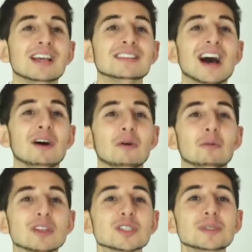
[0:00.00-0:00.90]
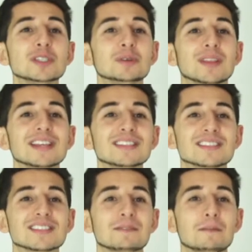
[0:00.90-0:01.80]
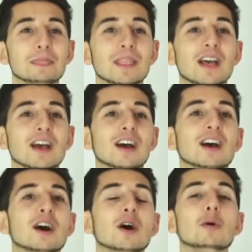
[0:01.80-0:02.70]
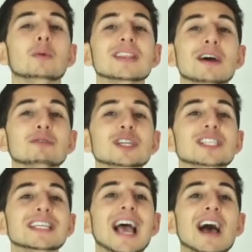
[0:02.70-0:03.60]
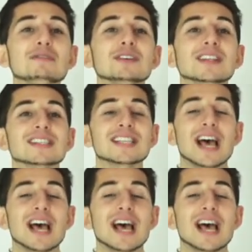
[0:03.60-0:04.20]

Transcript: Now, once we do this, we then reach the effortless